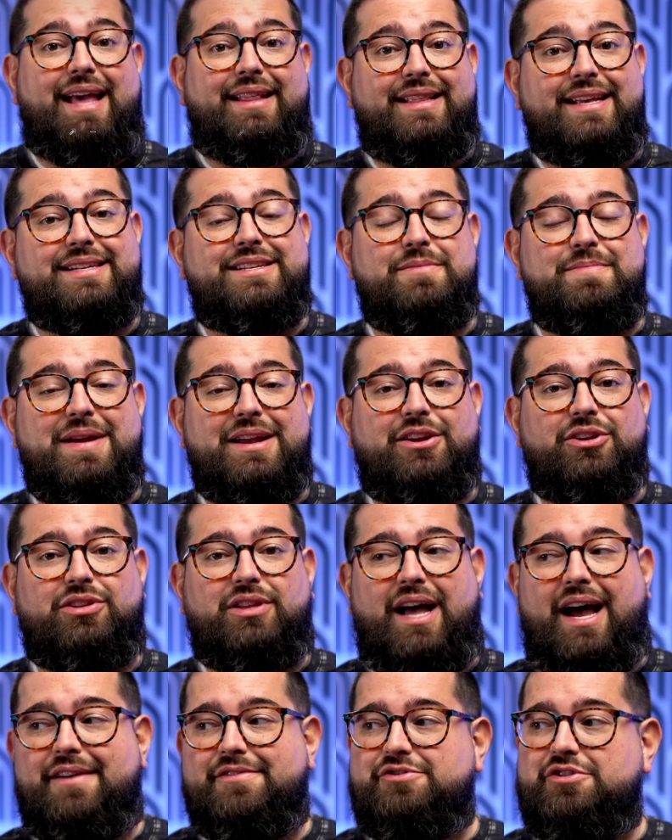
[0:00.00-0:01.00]
And then to make your
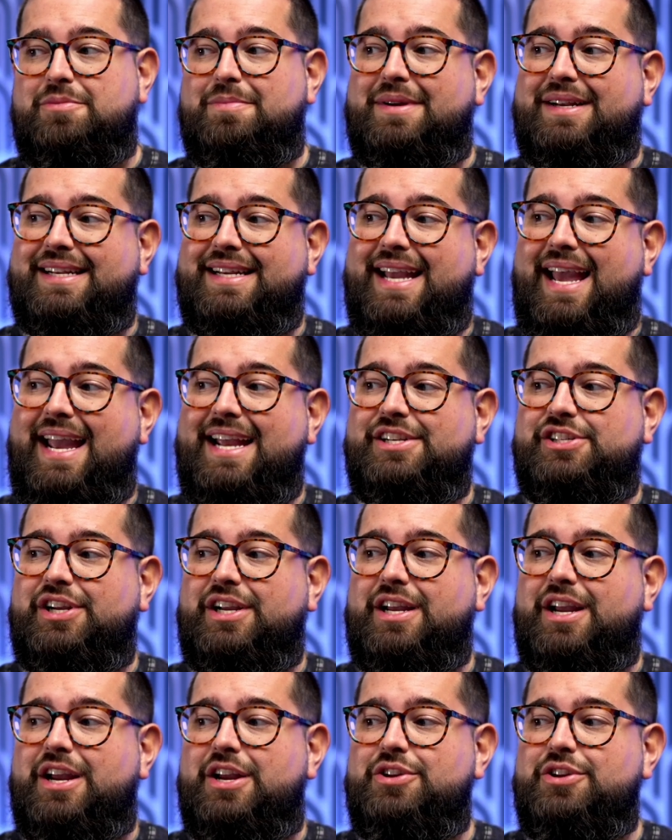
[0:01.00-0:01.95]
live stream engaging,